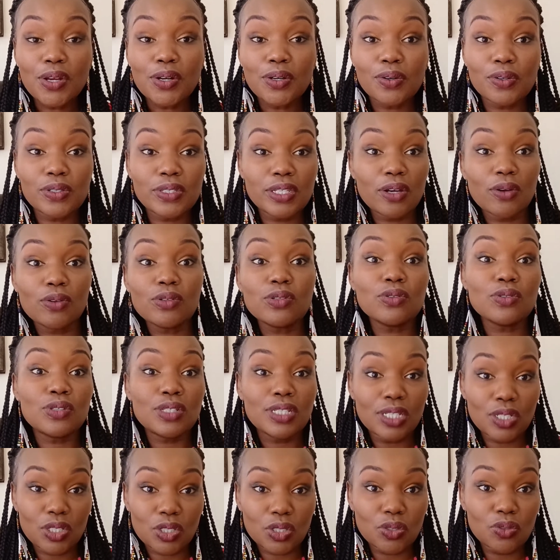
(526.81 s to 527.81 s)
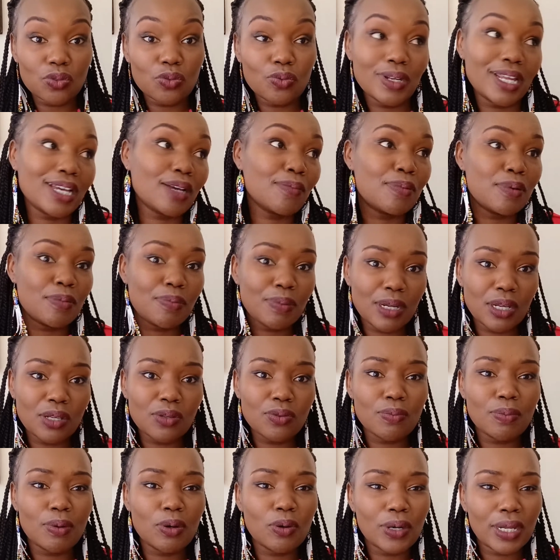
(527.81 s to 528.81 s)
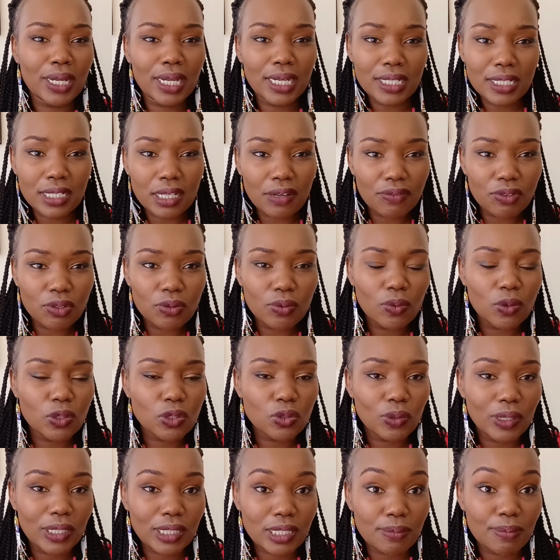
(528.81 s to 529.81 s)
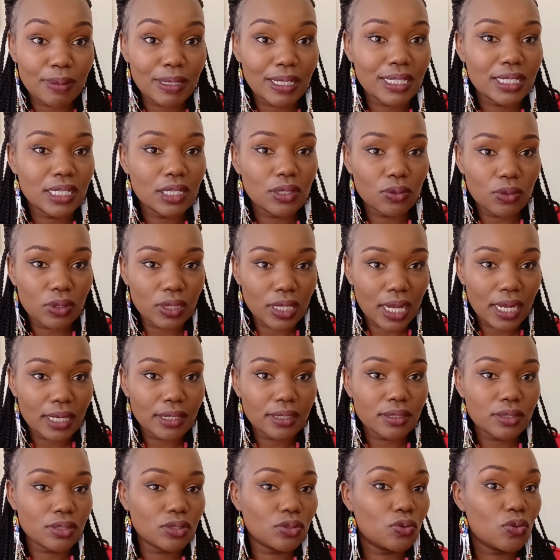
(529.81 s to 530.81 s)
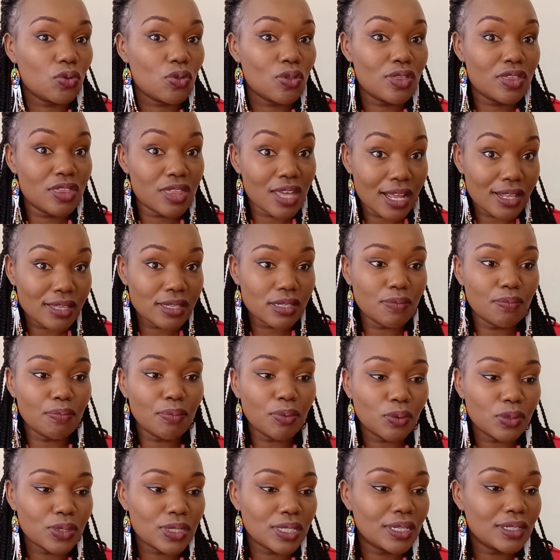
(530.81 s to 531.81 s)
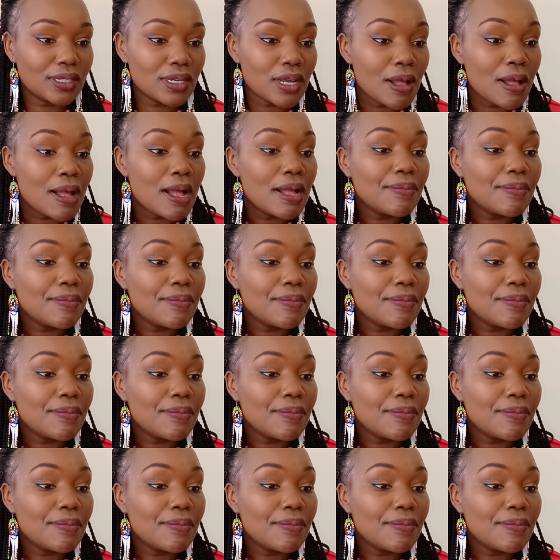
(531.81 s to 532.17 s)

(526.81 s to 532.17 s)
because they also teach you, like, prepare you about interview, what to expect and all that. So that's important.